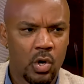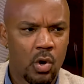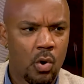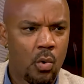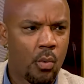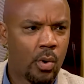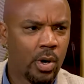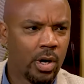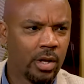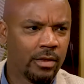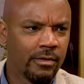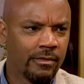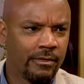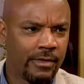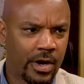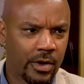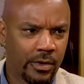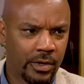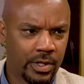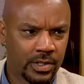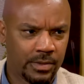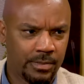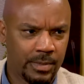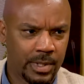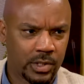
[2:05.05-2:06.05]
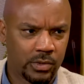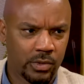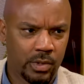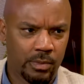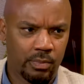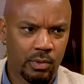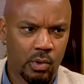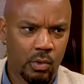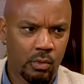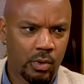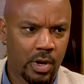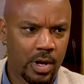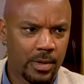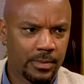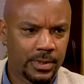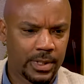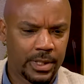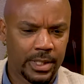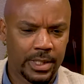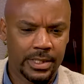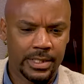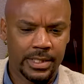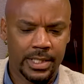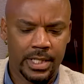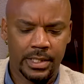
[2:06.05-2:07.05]
what are the various mentoring programs that
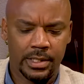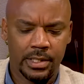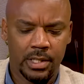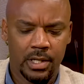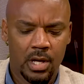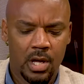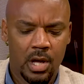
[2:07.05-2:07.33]
exist,